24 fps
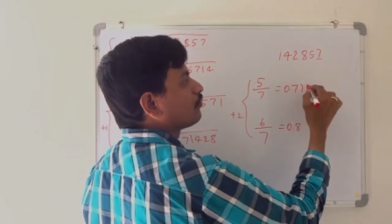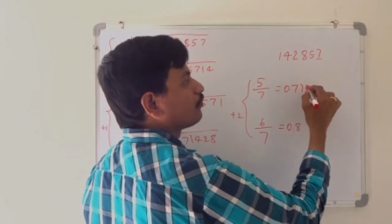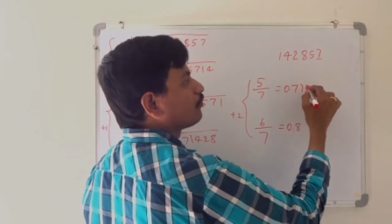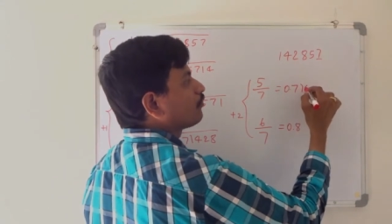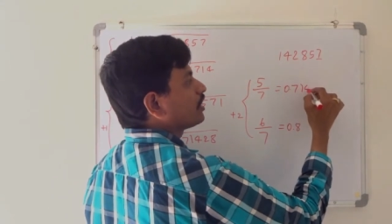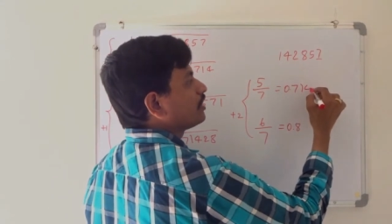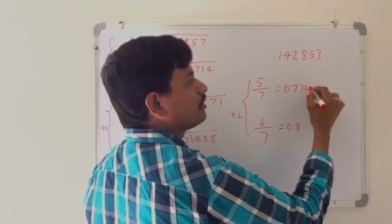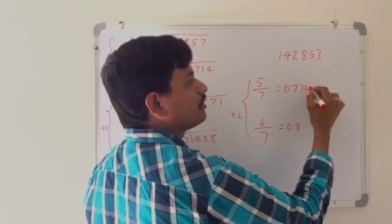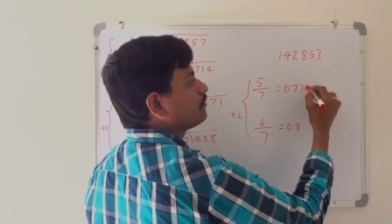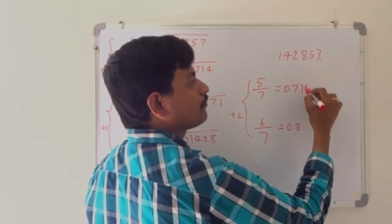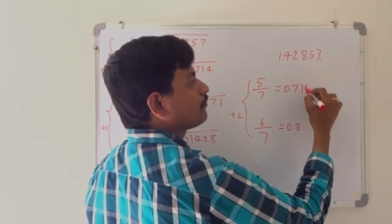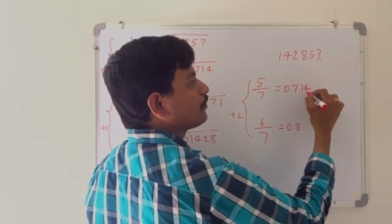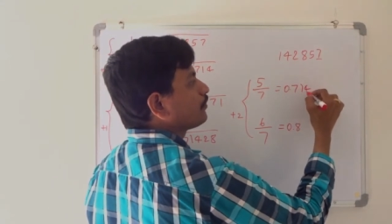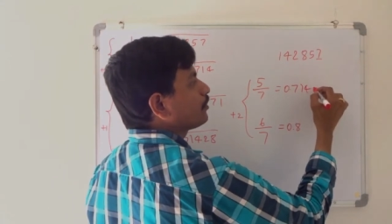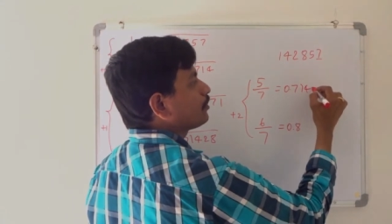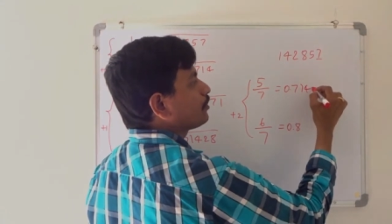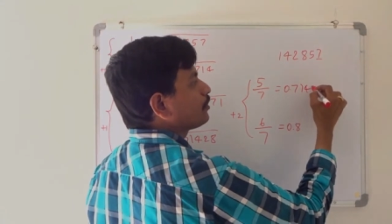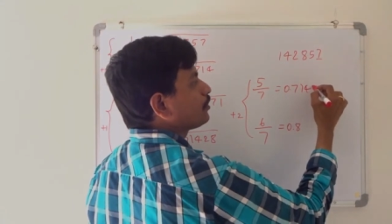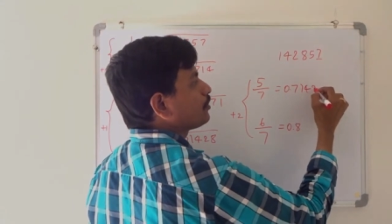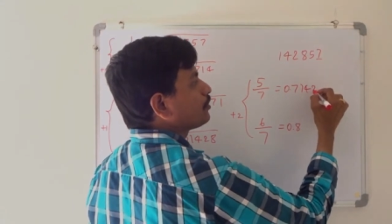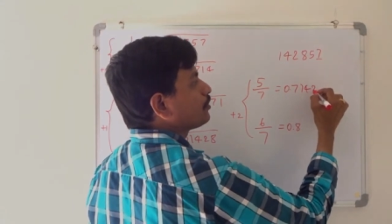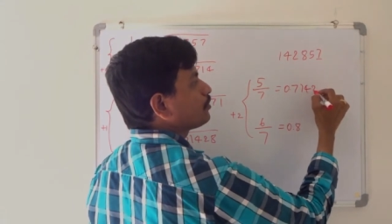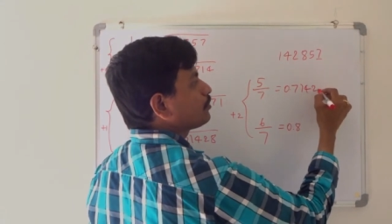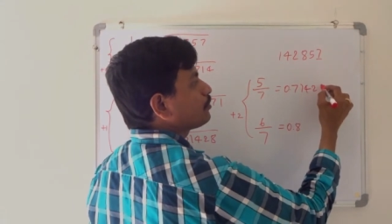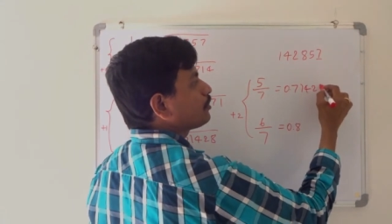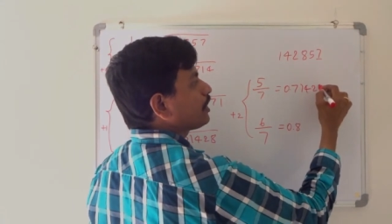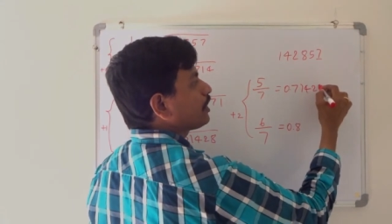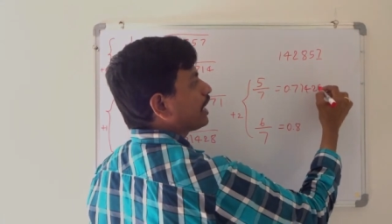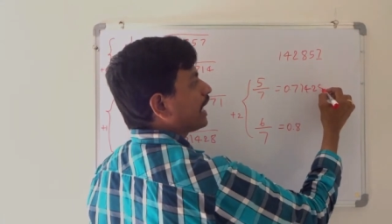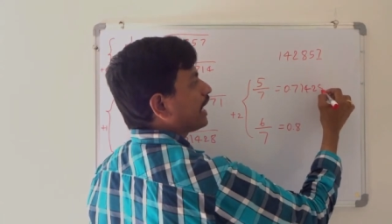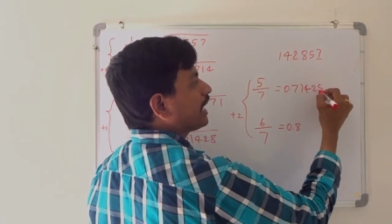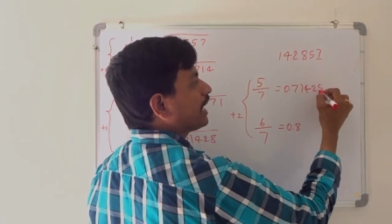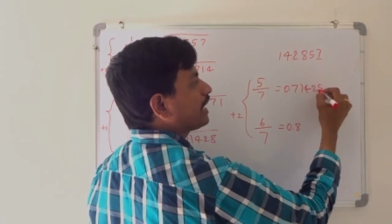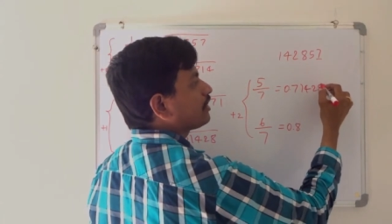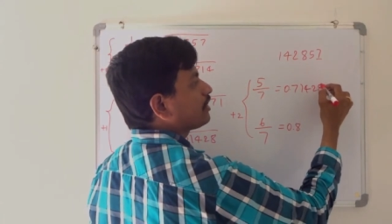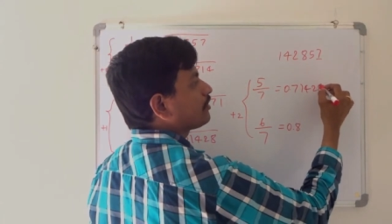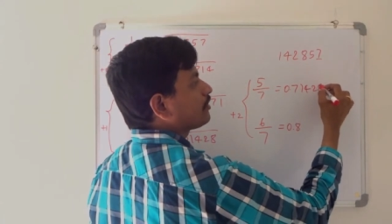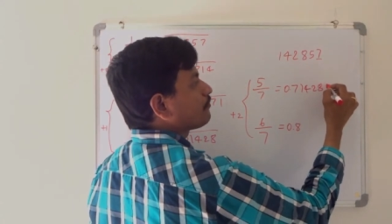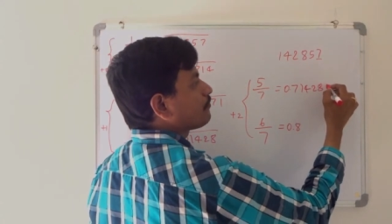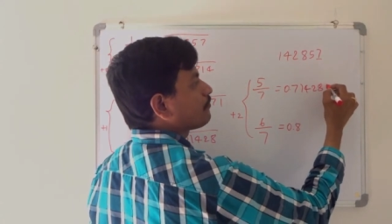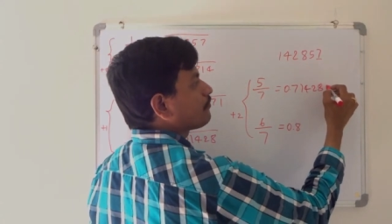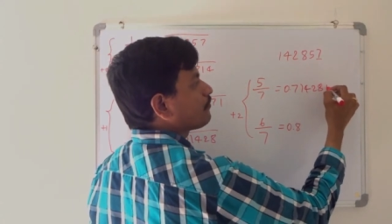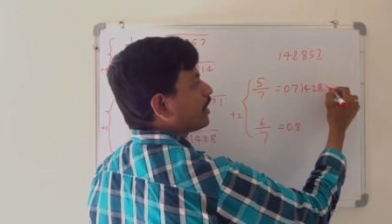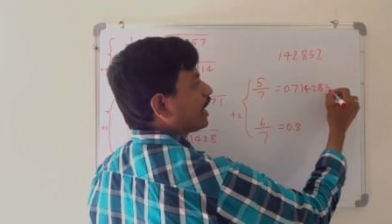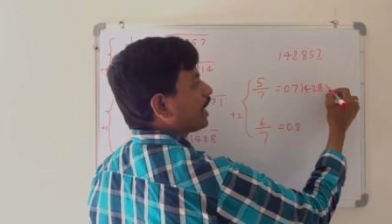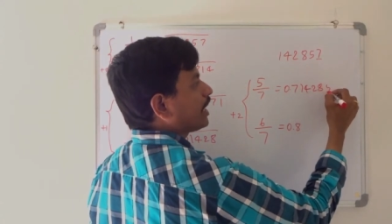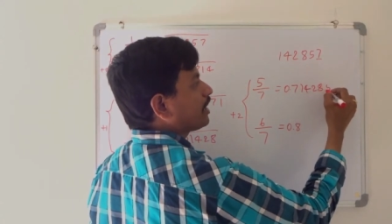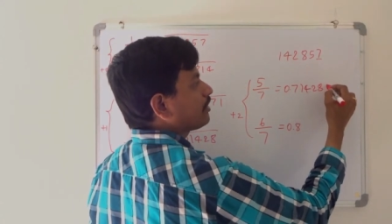
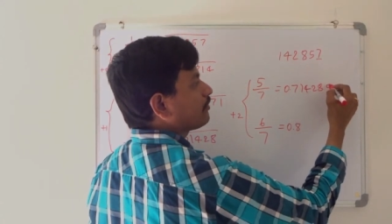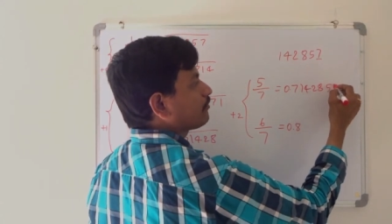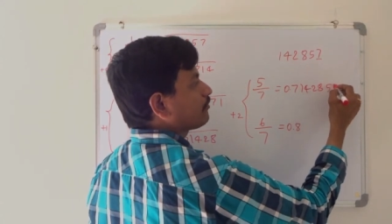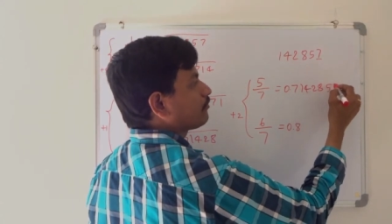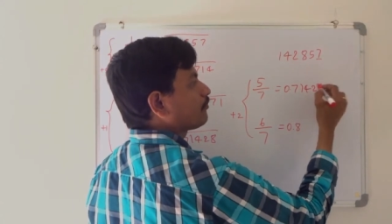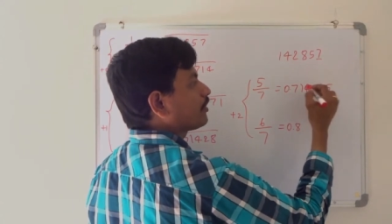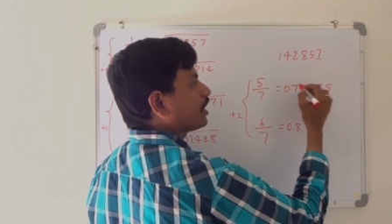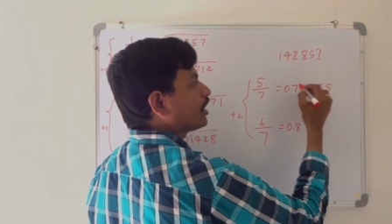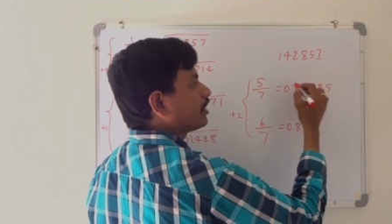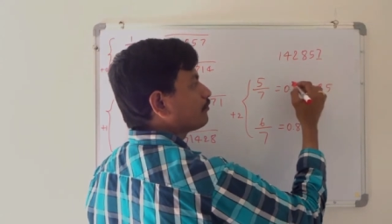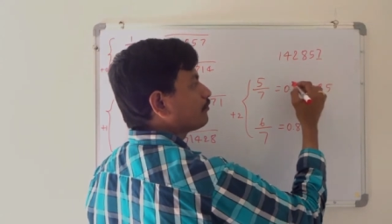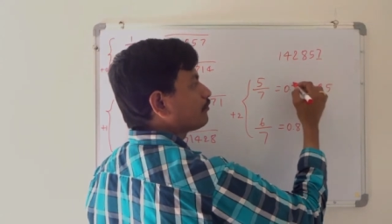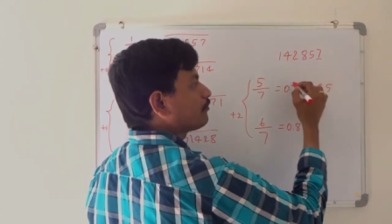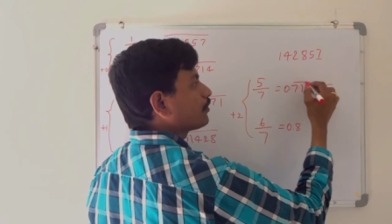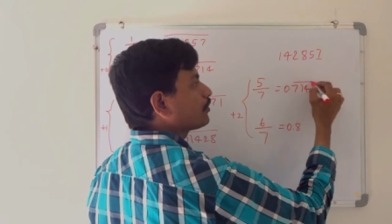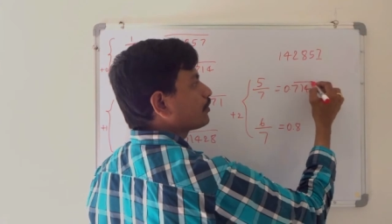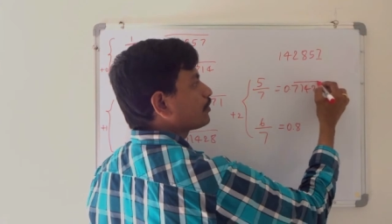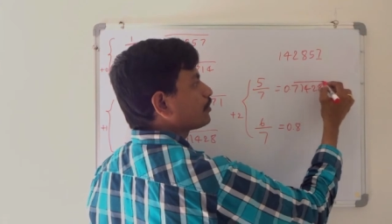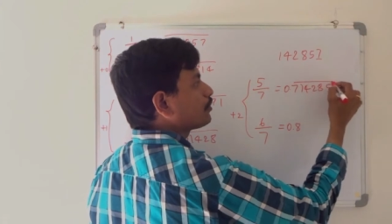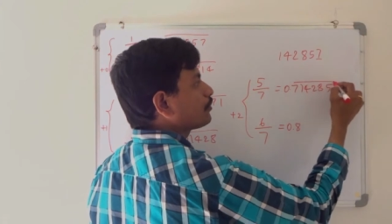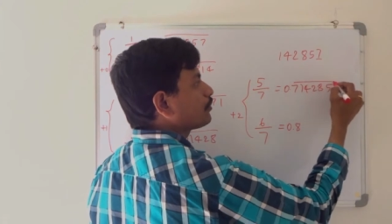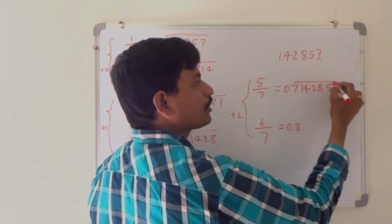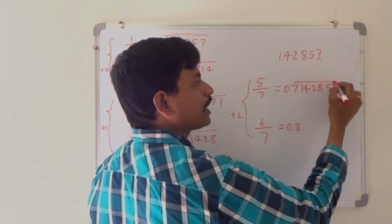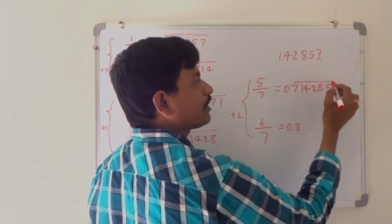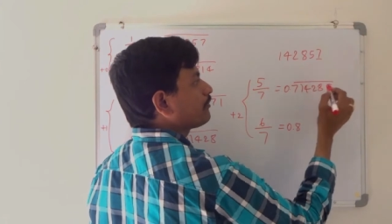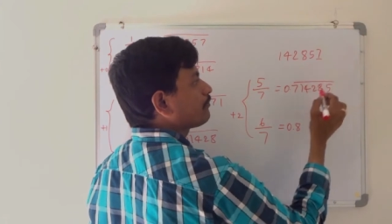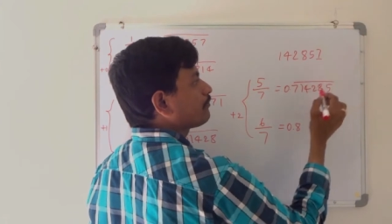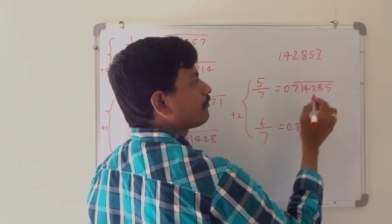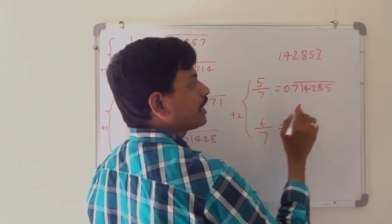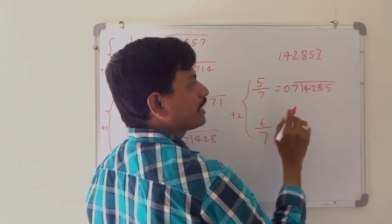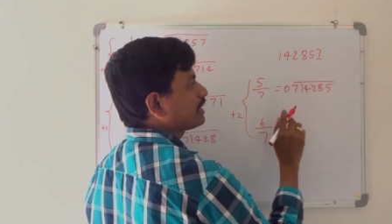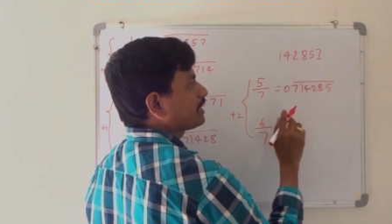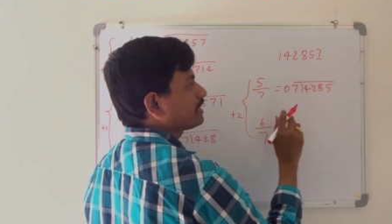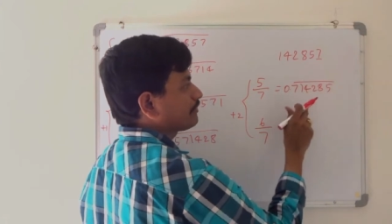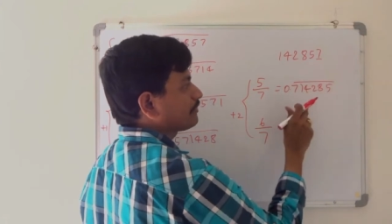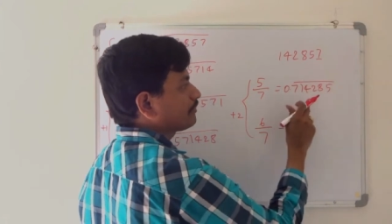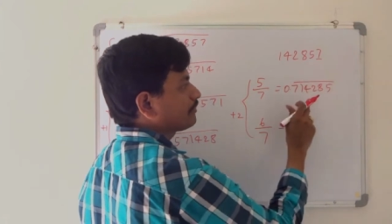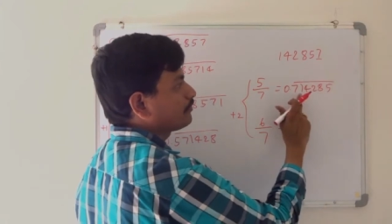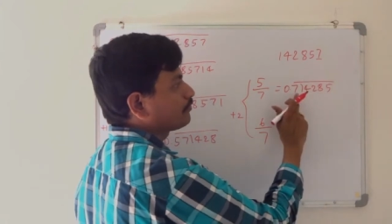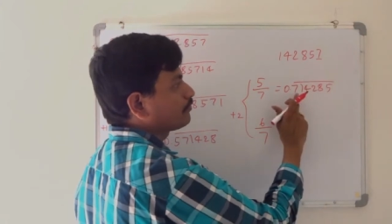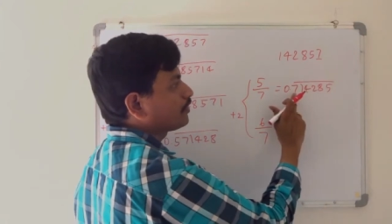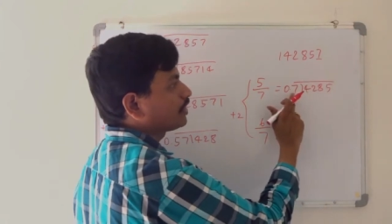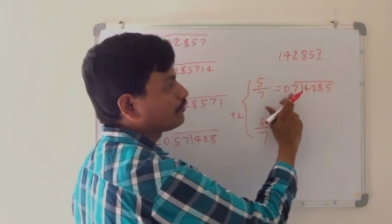142857